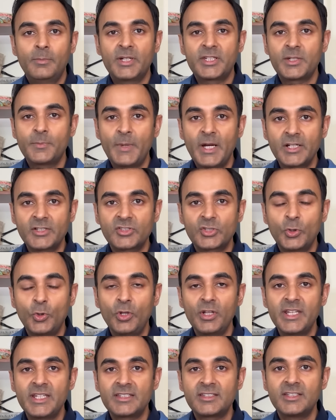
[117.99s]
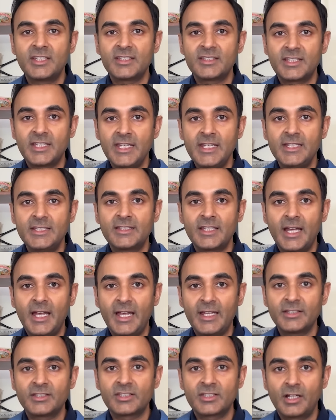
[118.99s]
But amongst all this disease
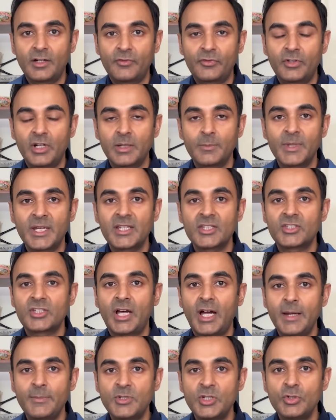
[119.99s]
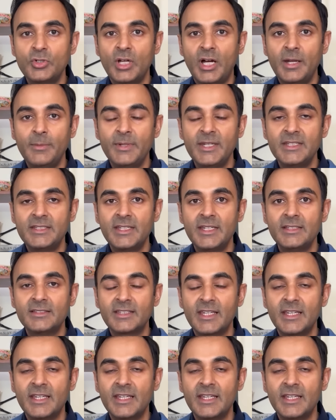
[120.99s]
and suffering, because type 2 diabetes